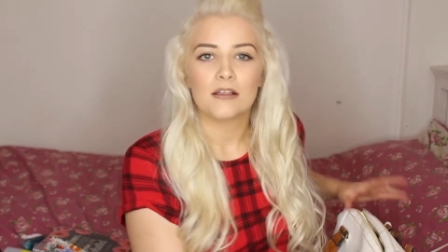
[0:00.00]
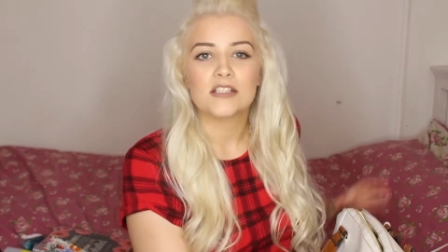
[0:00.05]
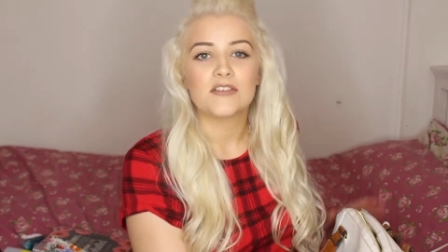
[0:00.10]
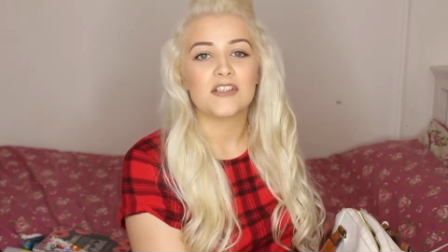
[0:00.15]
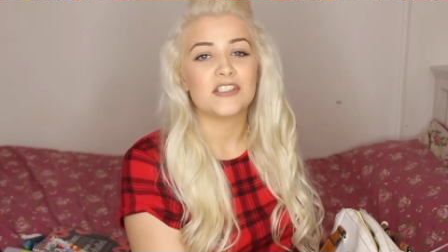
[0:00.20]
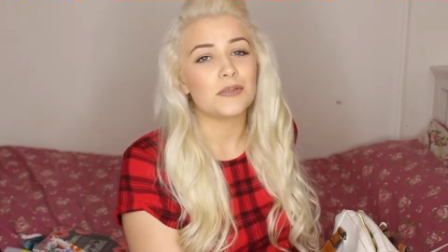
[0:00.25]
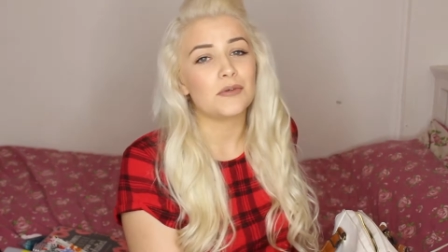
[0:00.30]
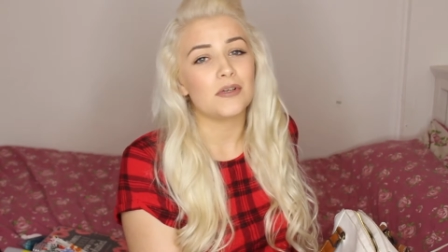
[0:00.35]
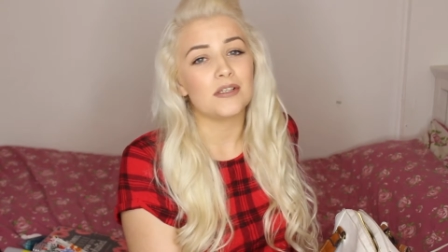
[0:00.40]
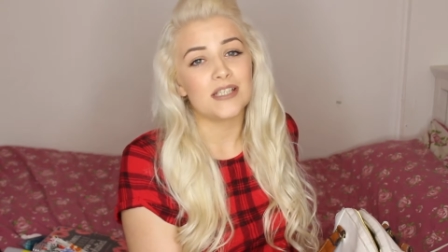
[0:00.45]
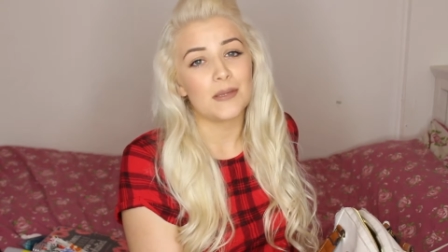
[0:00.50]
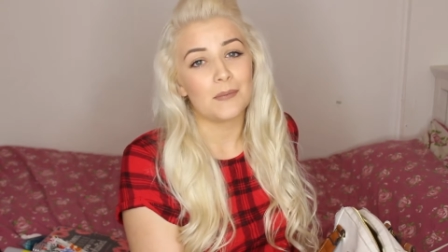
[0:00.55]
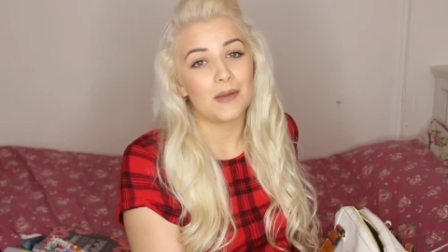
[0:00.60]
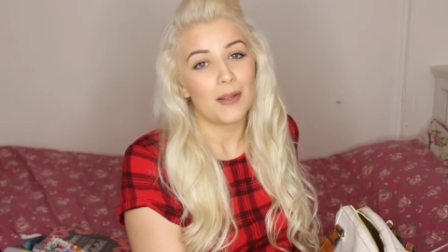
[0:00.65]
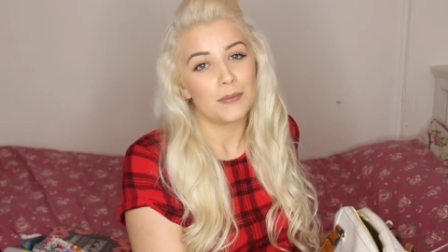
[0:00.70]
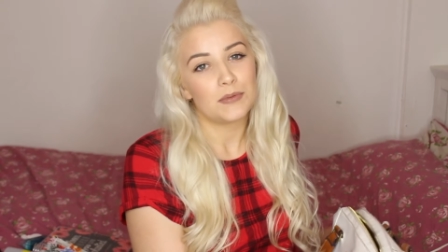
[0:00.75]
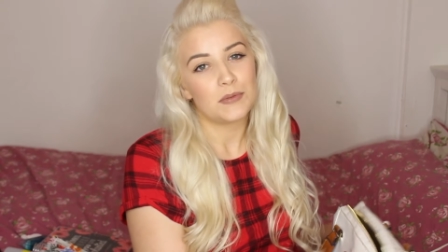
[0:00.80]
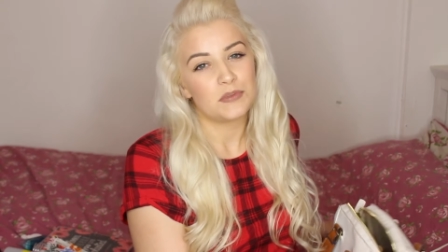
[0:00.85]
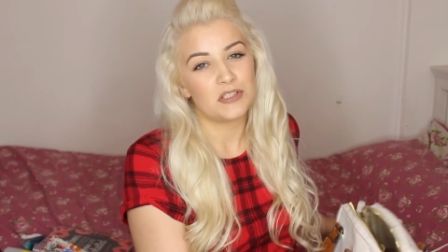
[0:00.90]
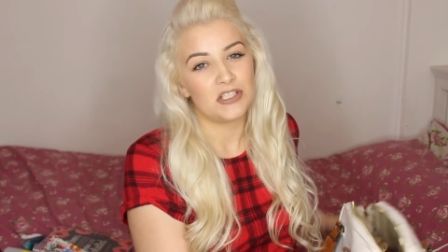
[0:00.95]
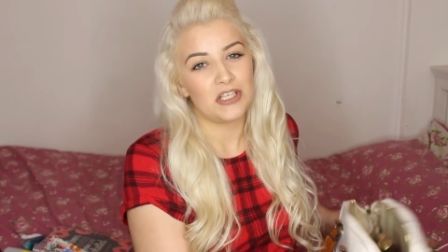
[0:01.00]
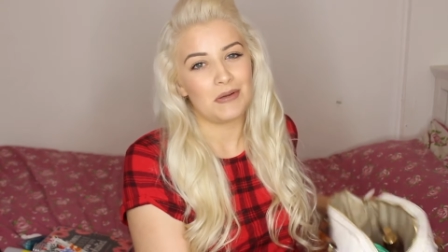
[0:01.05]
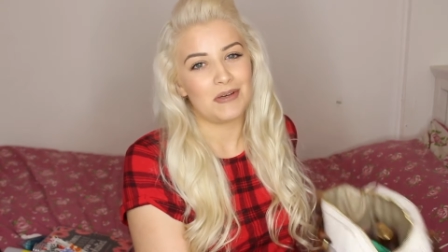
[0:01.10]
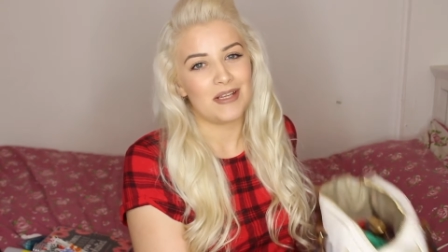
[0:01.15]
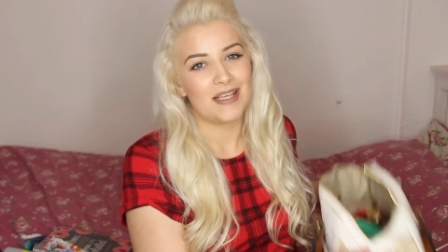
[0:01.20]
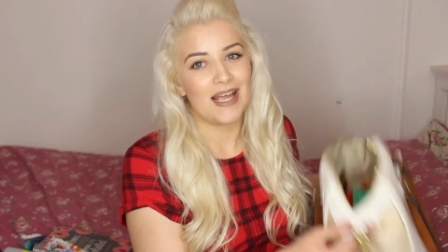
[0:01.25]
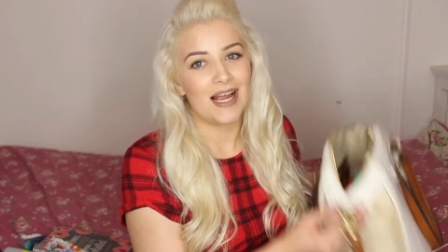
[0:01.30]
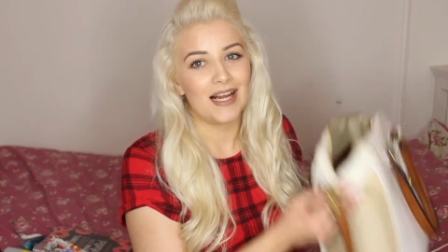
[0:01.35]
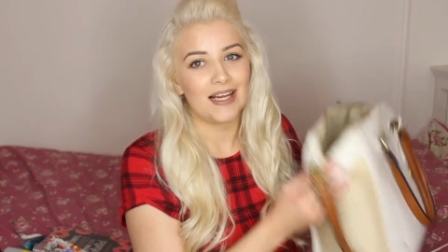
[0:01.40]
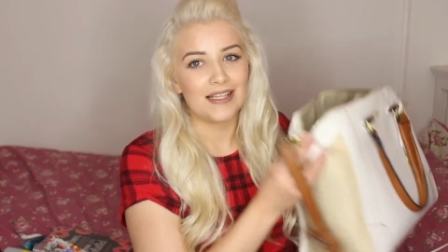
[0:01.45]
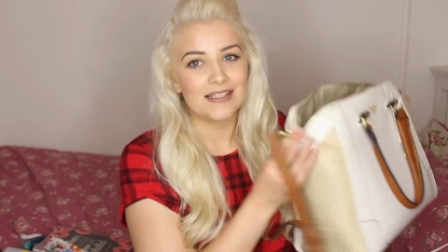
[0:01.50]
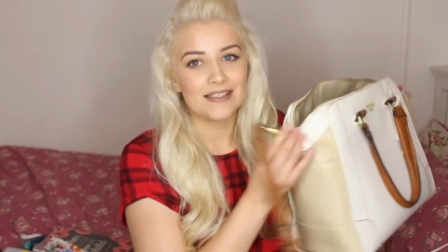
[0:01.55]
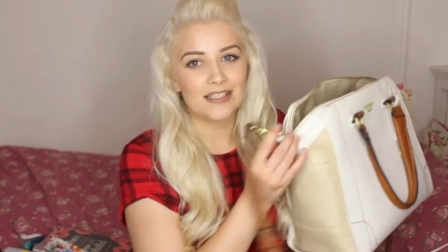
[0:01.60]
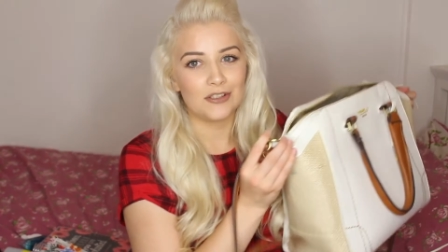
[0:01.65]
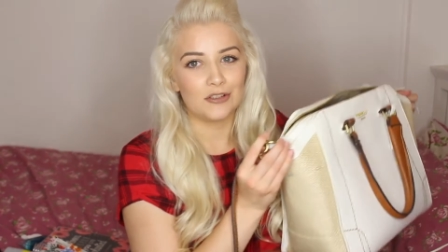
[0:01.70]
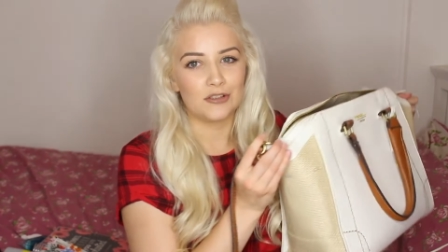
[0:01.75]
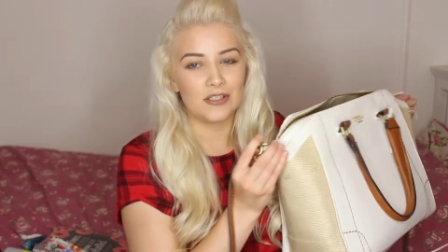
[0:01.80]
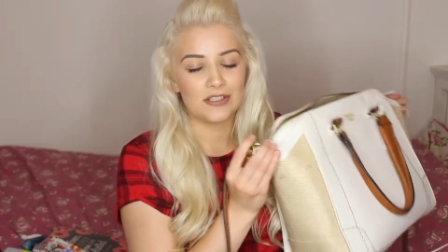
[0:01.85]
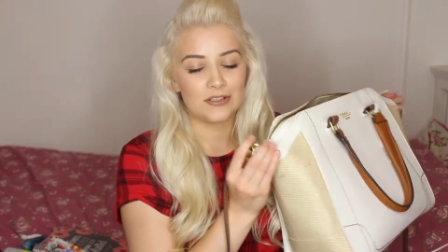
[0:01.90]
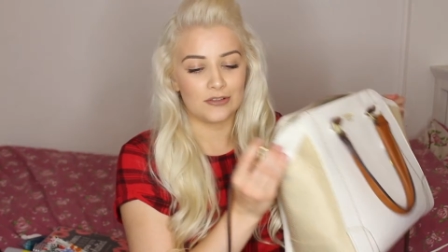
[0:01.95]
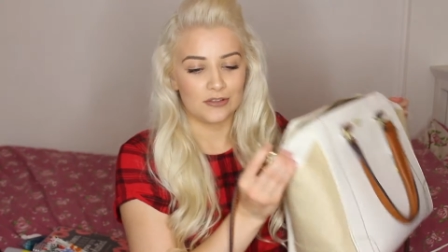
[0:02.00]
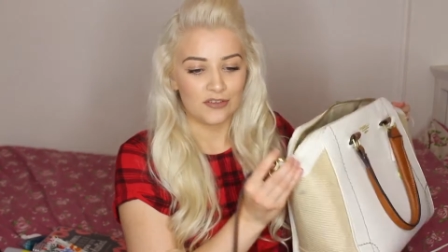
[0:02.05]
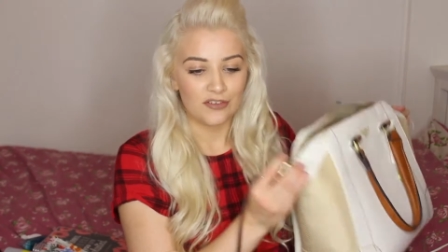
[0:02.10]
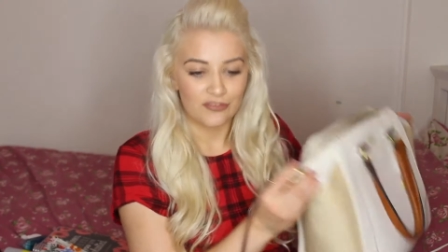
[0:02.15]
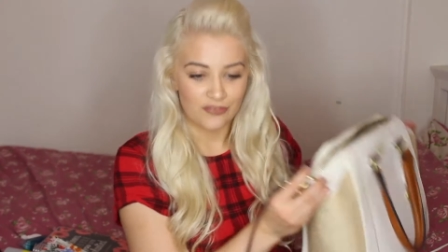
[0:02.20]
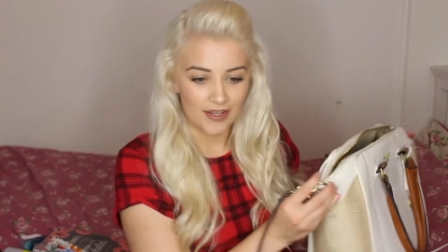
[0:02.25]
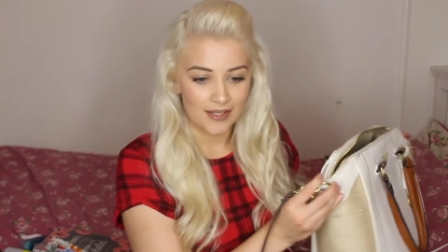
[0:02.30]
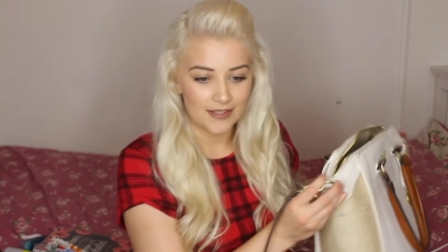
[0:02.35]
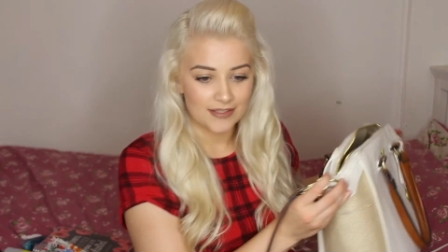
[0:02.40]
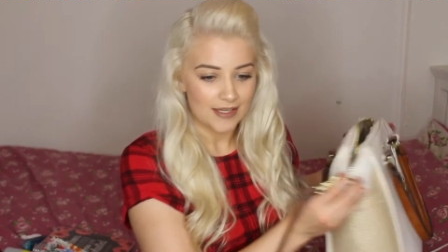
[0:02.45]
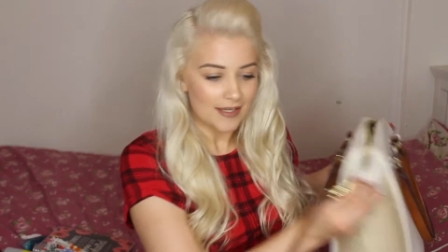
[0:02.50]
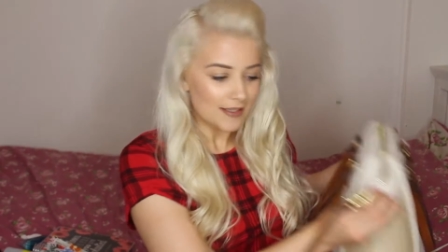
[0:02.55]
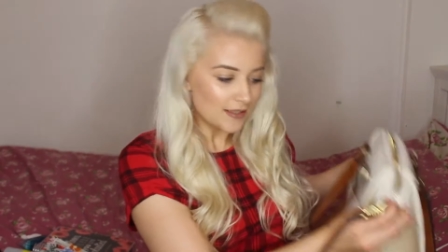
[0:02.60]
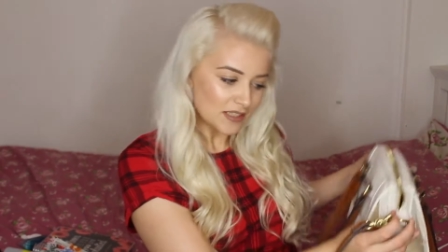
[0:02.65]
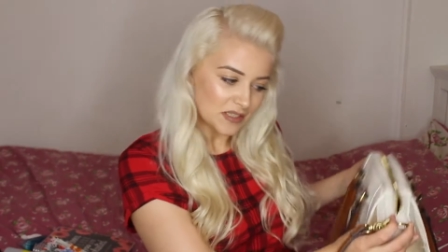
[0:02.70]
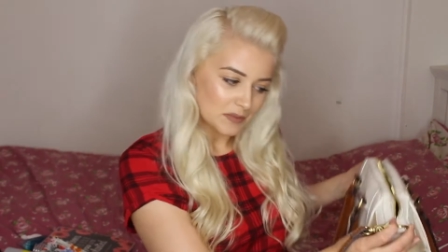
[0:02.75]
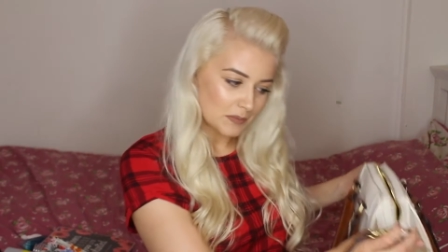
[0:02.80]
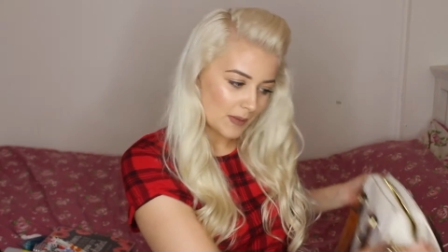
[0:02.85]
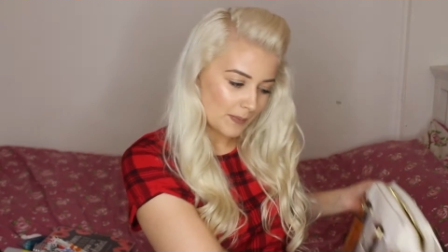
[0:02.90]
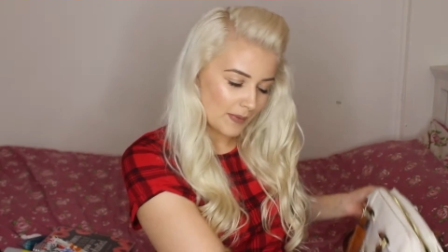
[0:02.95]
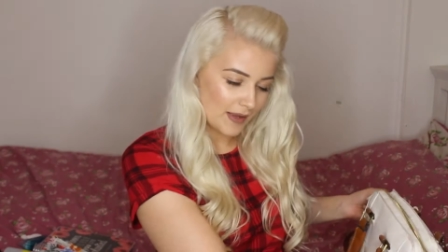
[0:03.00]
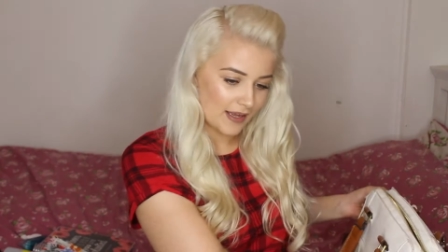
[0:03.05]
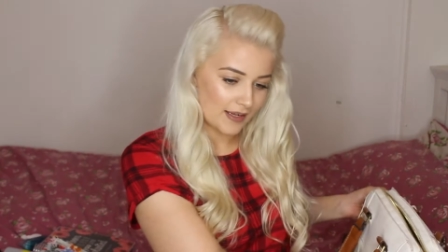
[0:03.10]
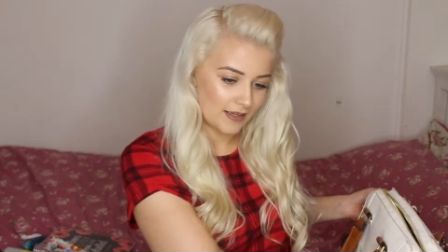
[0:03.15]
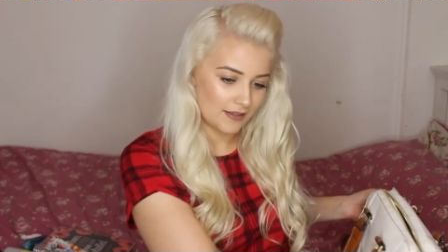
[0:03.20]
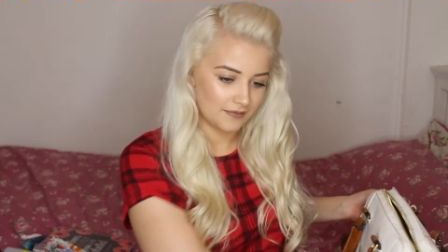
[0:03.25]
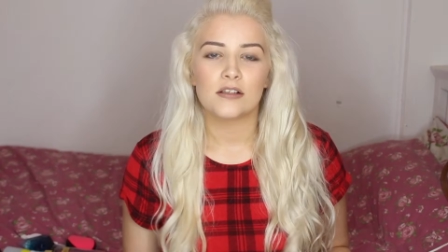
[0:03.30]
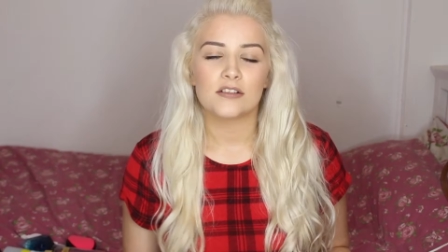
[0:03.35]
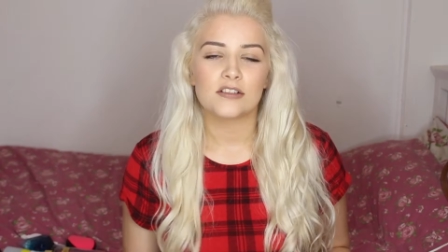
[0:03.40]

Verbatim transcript: So I do want to take my laptop to uni, at least I know it's going to fit into my bag.